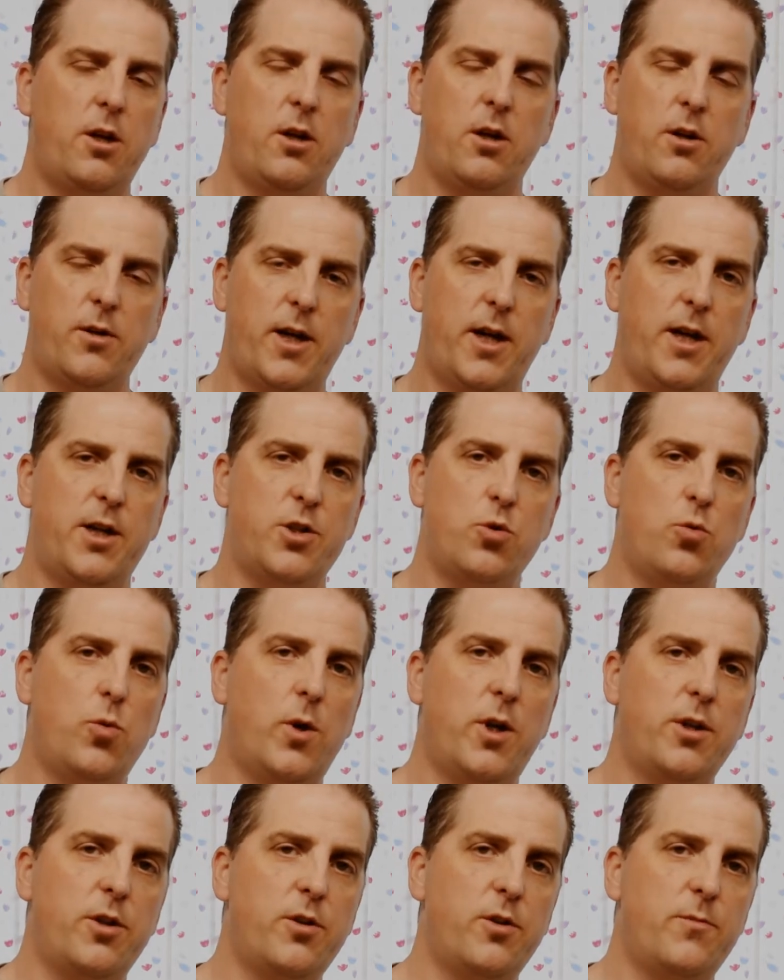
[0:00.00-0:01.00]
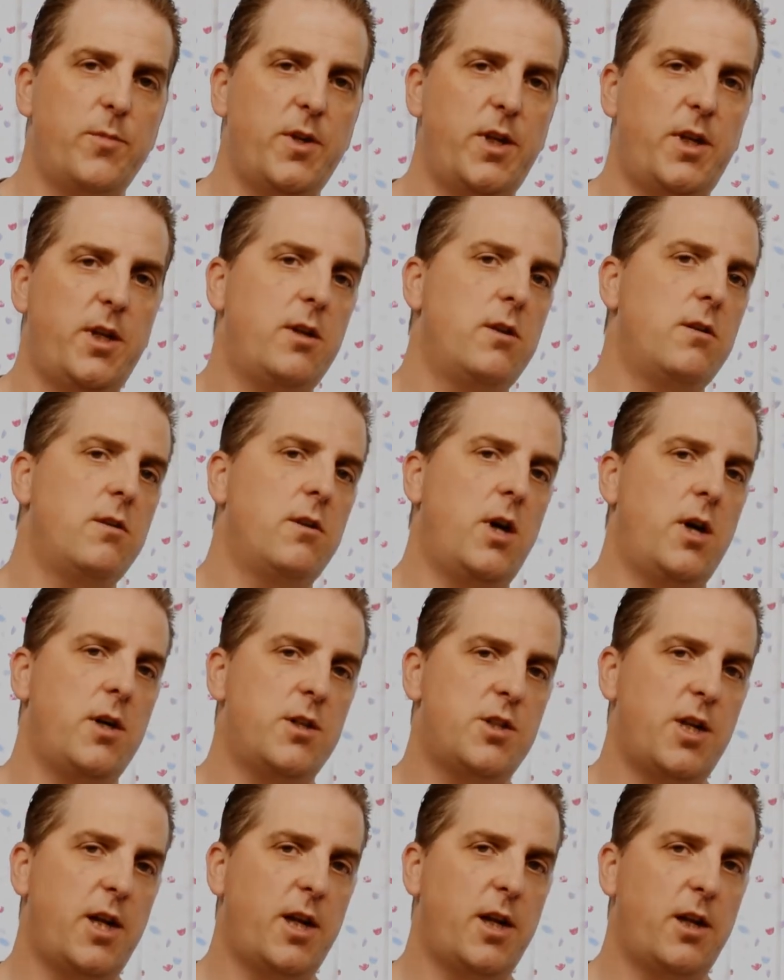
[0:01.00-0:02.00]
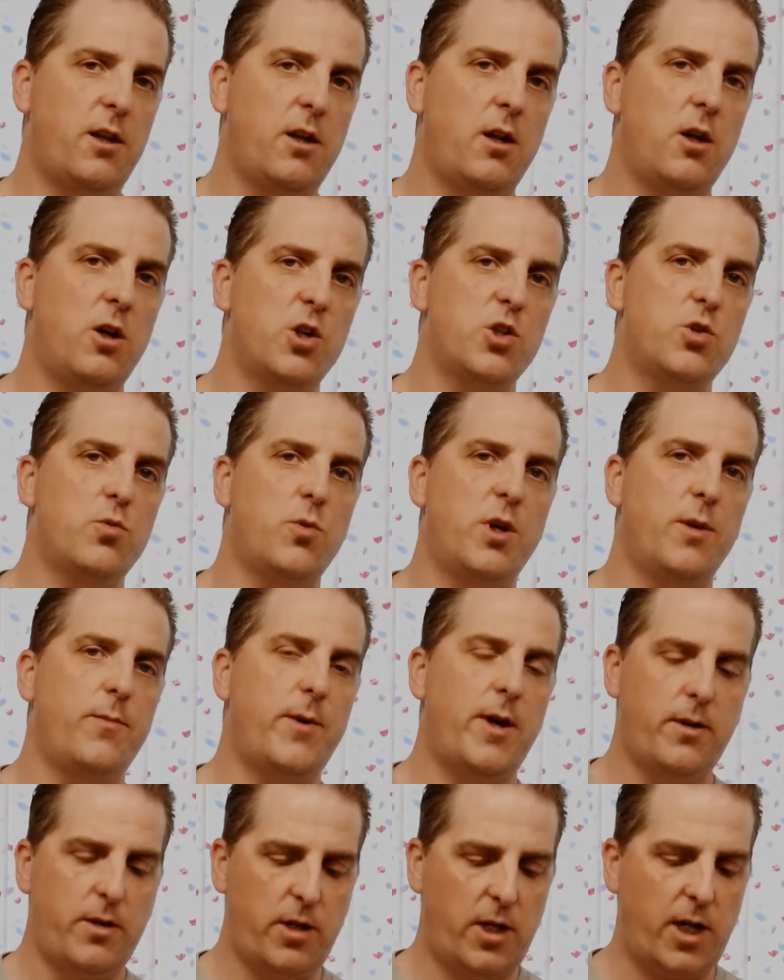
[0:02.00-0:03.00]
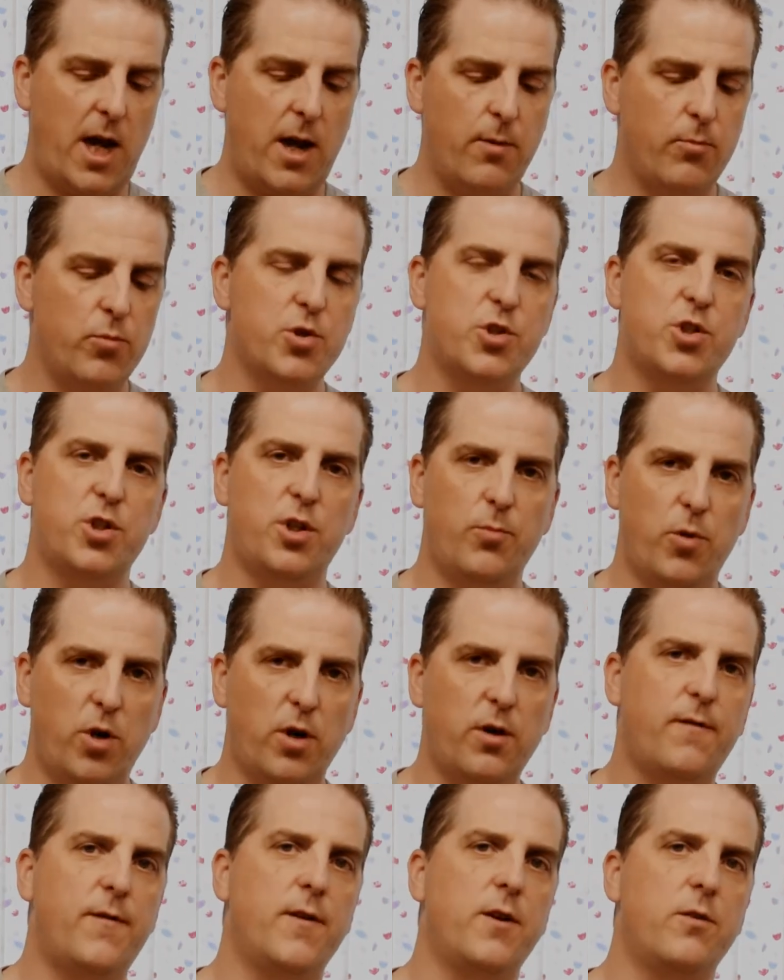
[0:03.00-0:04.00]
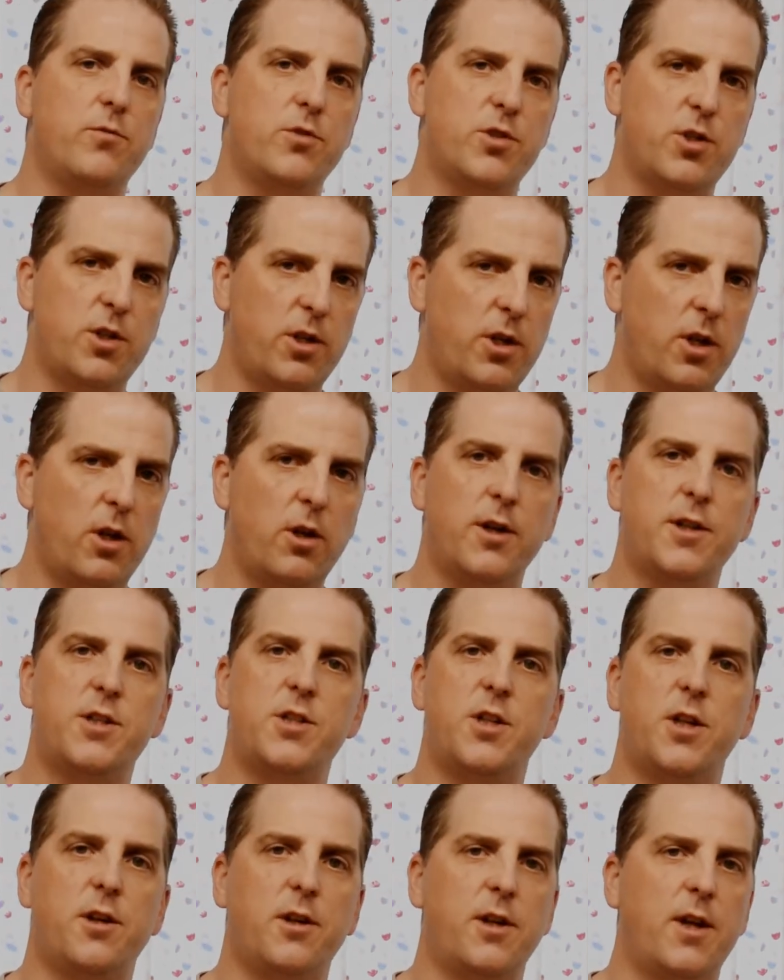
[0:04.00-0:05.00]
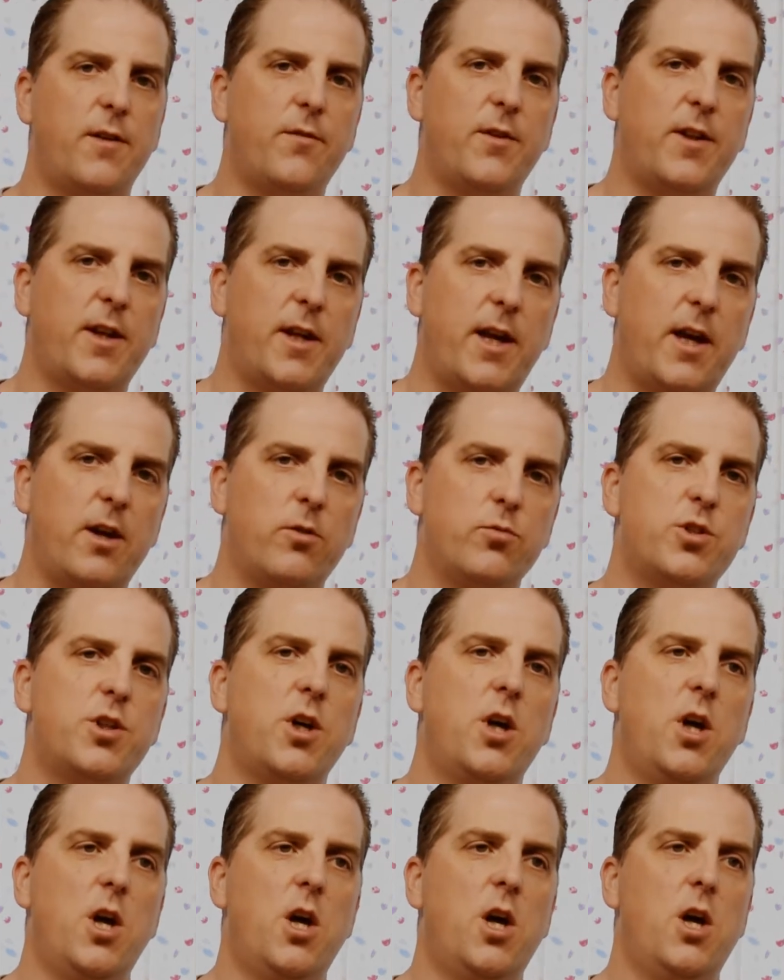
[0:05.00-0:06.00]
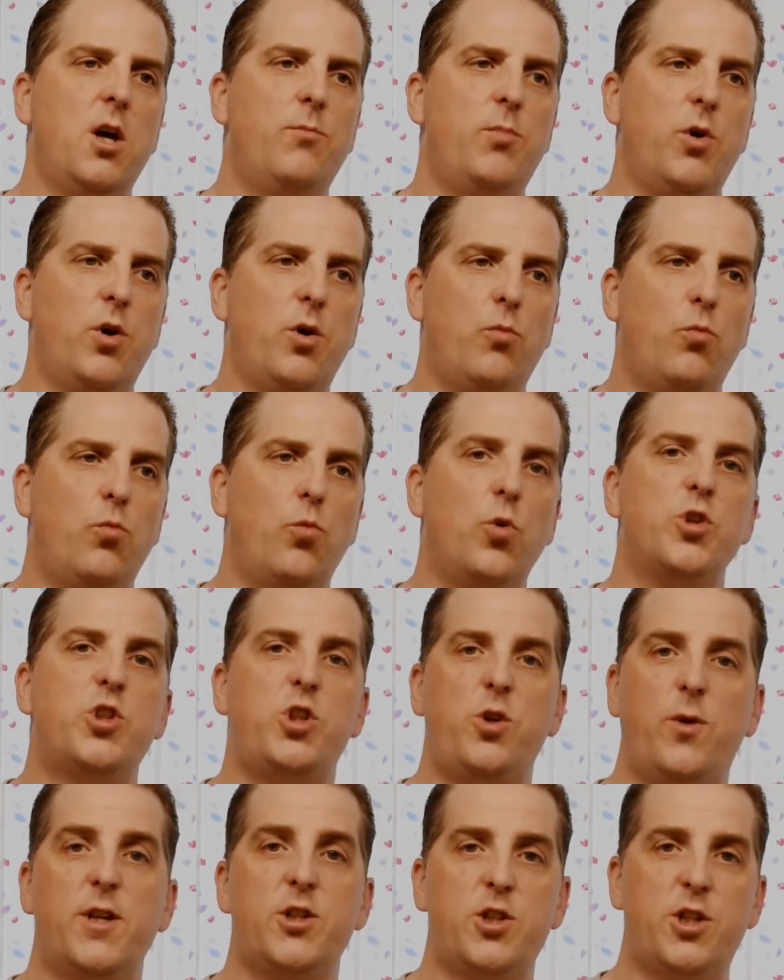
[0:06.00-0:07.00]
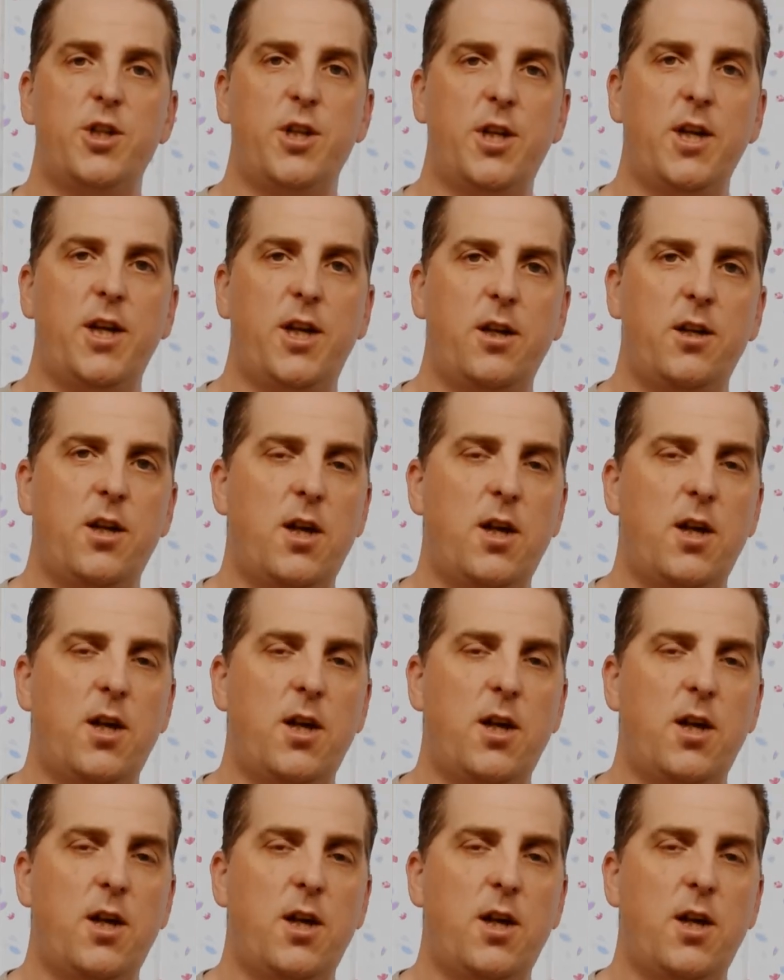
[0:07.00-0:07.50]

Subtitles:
Okay, it's all well and good me saying in the last one about the cameras and your microphones and your lighting and everything else, but what do you actually need?